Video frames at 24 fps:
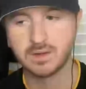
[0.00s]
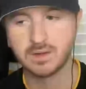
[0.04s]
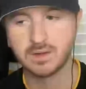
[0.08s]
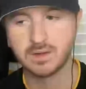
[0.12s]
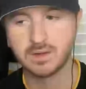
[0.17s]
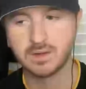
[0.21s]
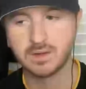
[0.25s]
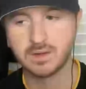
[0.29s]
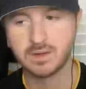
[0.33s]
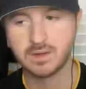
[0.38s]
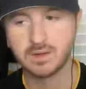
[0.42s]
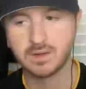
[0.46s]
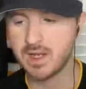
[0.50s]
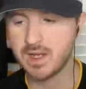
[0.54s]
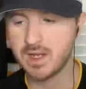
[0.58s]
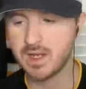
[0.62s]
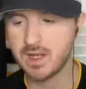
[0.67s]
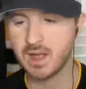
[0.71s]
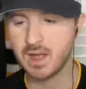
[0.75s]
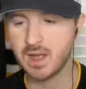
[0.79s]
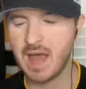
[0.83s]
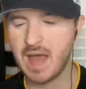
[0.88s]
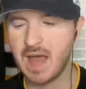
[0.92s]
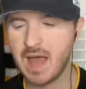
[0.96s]
Don
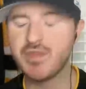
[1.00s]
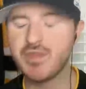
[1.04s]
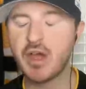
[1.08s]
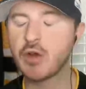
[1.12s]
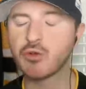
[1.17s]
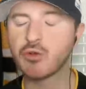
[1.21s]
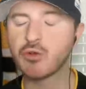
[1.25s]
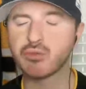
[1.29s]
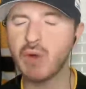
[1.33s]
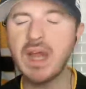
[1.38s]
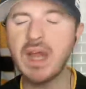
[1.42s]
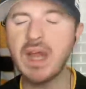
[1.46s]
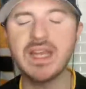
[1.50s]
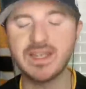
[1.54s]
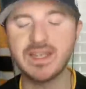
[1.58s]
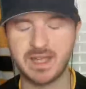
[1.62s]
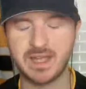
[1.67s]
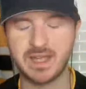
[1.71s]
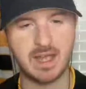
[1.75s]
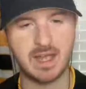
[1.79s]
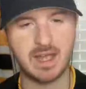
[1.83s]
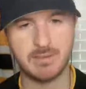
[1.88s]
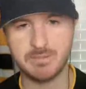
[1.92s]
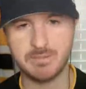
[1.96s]
Sweeney and the
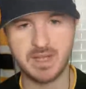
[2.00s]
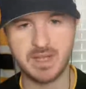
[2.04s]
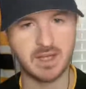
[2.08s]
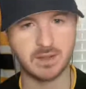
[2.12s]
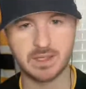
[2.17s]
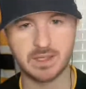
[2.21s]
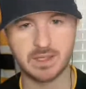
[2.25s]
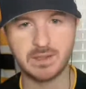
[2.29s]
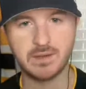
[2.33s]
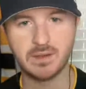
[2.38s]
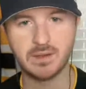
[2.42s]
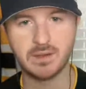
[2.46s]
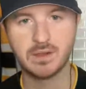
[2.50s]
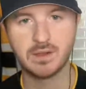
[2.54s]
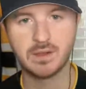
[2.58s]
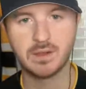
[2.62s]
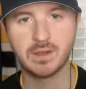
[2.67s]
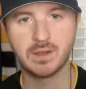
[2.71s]
great Cam Neely,